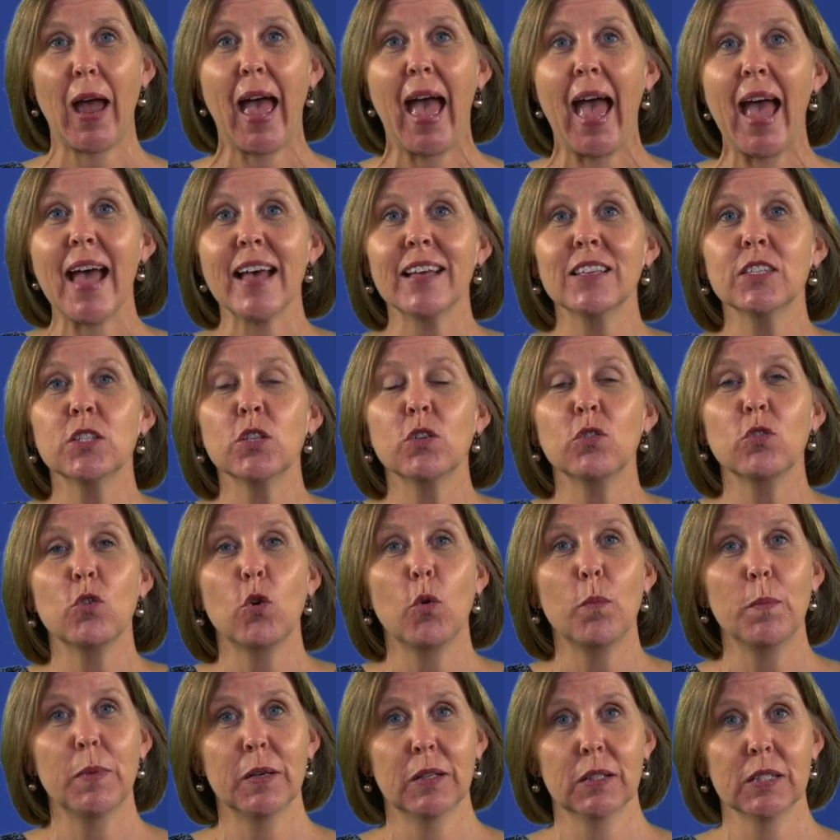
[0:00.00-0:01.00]
as you're
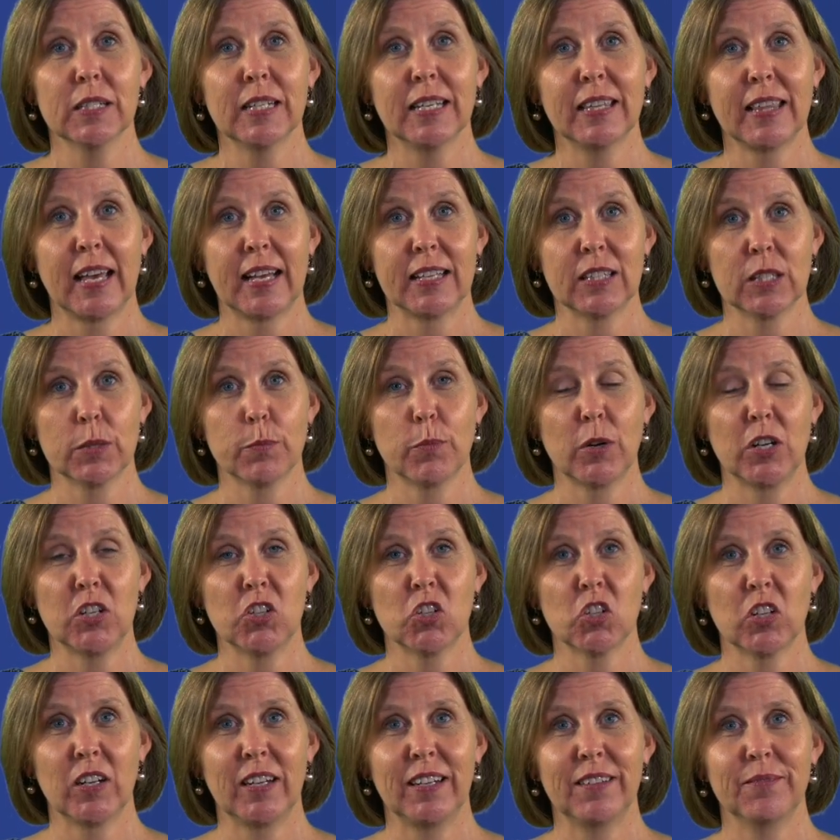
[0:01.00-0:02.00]
building that
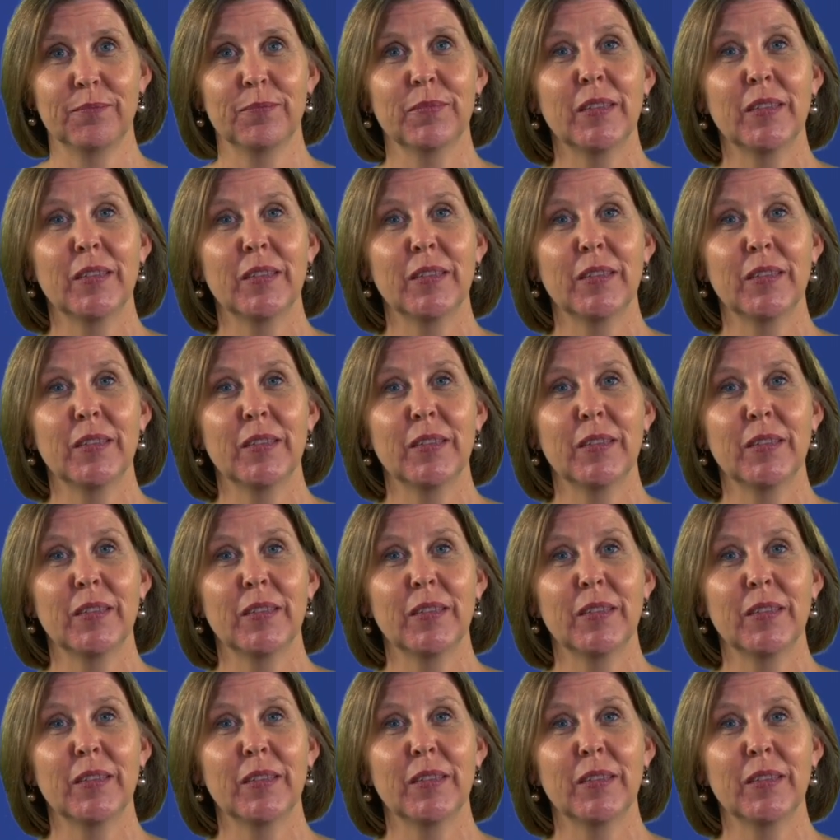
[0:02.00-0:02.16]
spreadsheet,